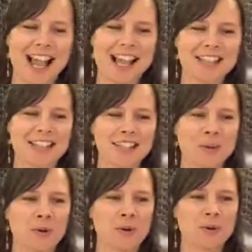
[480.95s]
And
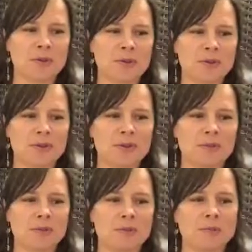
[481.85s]
so
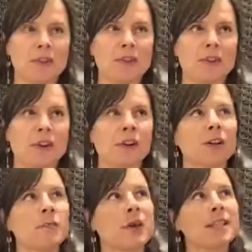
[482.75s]

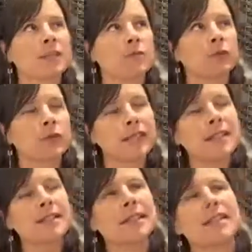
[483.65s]
what's
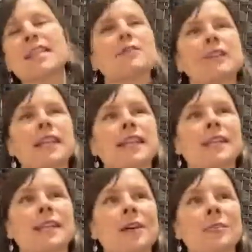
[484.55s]
really
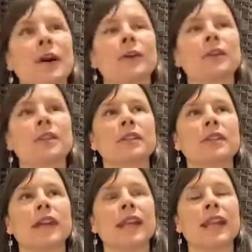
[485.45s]
significant about
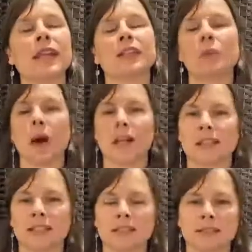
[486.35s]

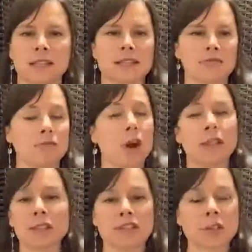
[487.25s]
Enheduanna is
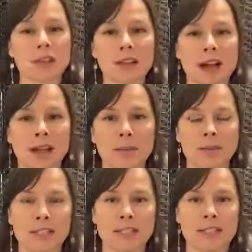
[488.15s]
not that she was a high
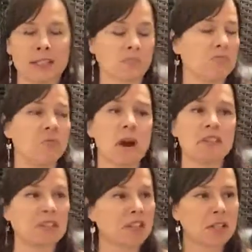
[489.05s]
priestess,
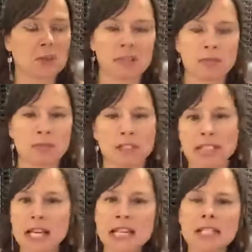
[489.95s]
not that she was a
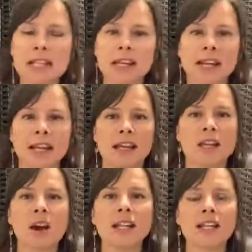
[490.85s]
princess,
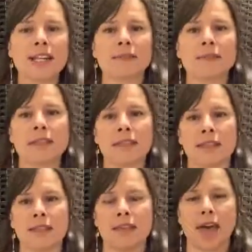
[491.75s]
not even
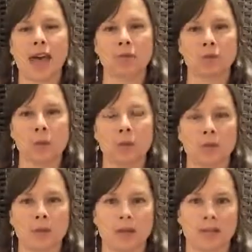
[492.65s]
that
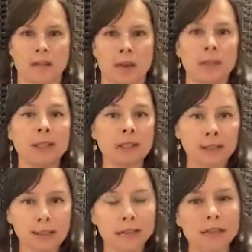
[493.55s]
role was a
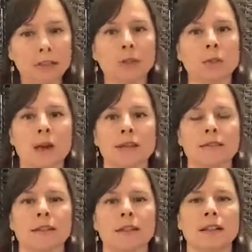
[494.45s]
political
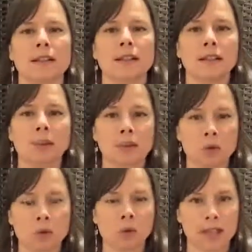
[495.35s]
one. That
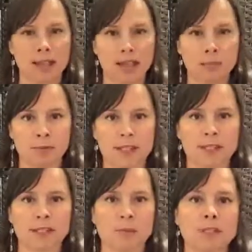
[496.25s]
her role as high
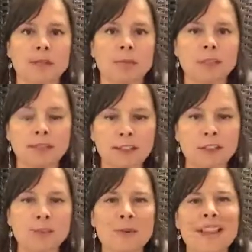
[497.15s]
priestess was a
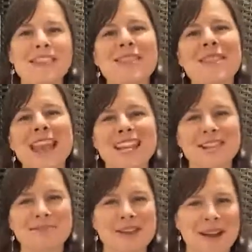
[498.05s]
political one.
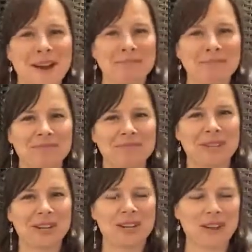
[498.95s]
Thank you, Pam.
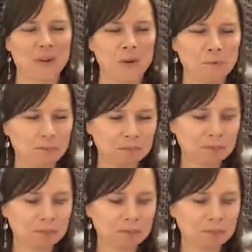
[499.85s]
There you go.